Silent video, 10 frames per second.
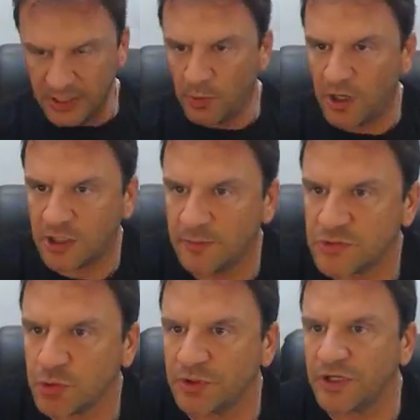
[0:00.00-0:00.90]
welcome
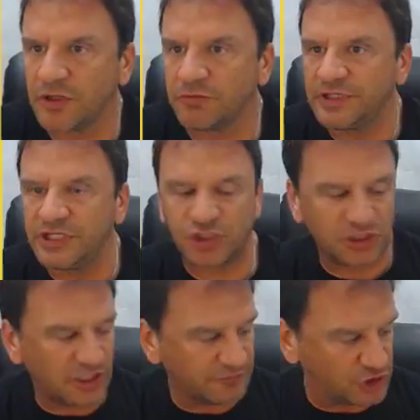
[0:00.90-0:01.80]
to another
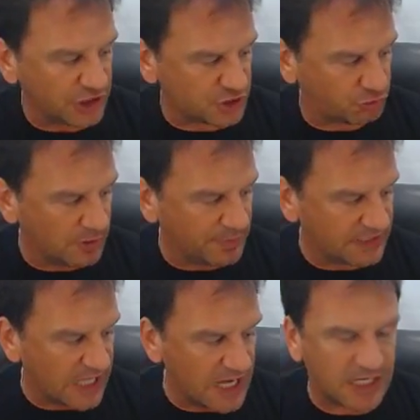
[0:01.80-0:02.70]
edition of
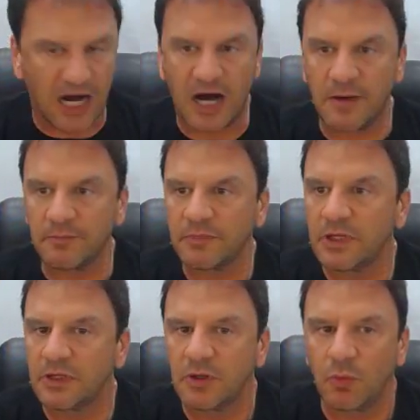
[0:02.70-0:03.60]
JustRipIt.com,
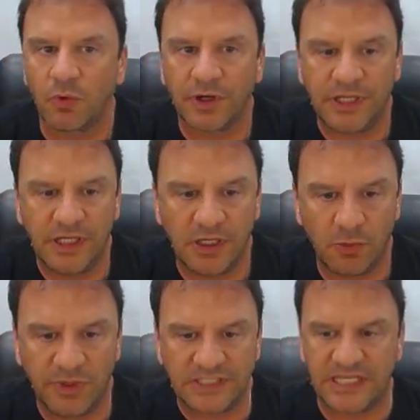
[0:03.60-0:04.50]
where here
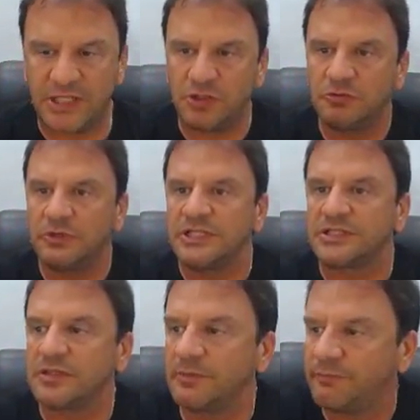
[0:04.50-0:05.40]
we take you
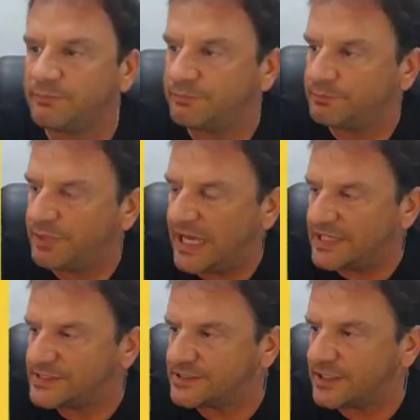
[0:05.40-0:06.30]
into the
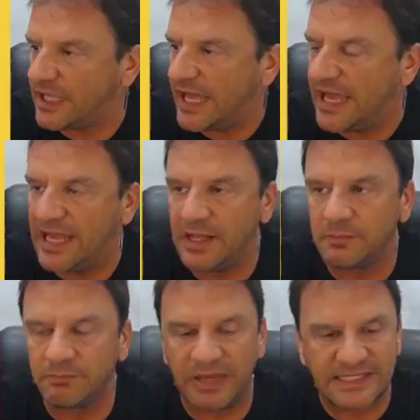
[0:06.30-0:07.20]
past and
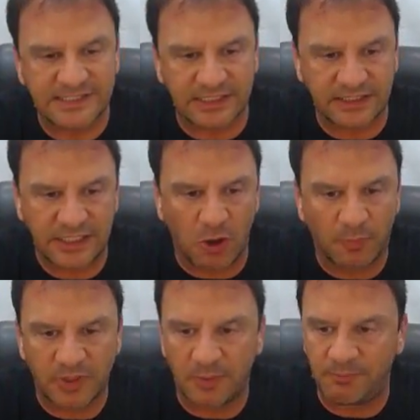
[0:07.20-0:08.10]
basically
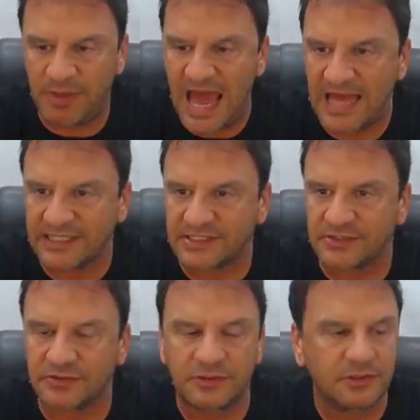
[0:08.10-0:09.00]
open up packs
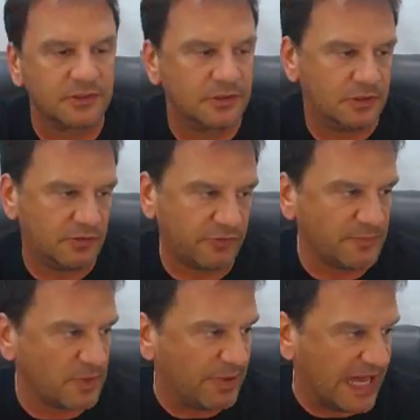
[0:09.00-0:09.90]
from
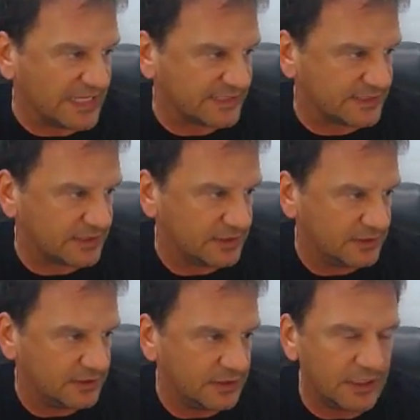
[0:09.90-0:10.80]
the past
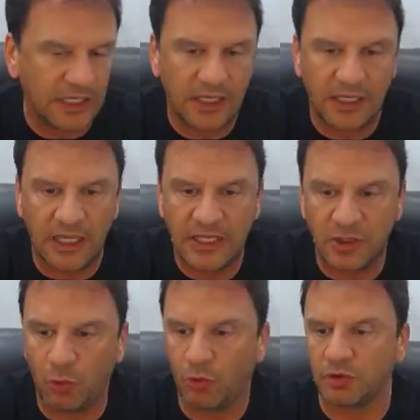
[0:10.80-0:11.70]

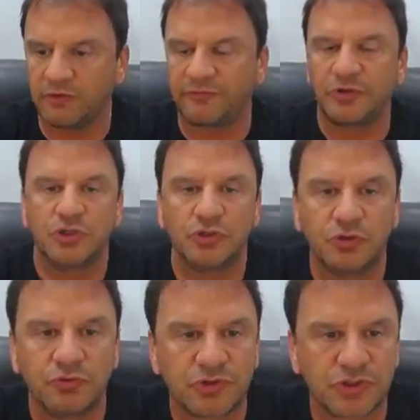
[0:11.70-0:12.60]
in order for you
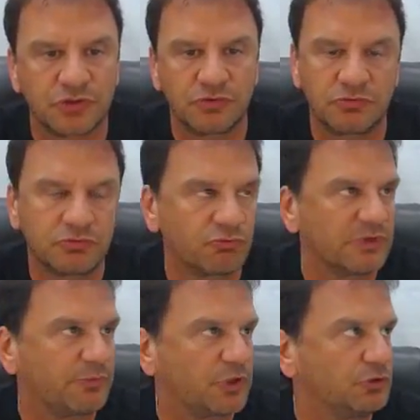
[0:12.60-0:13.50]
to
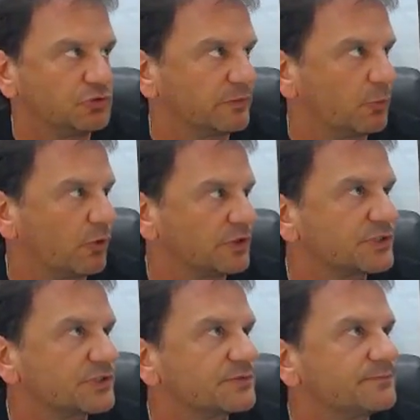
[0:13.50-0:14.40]
review yours.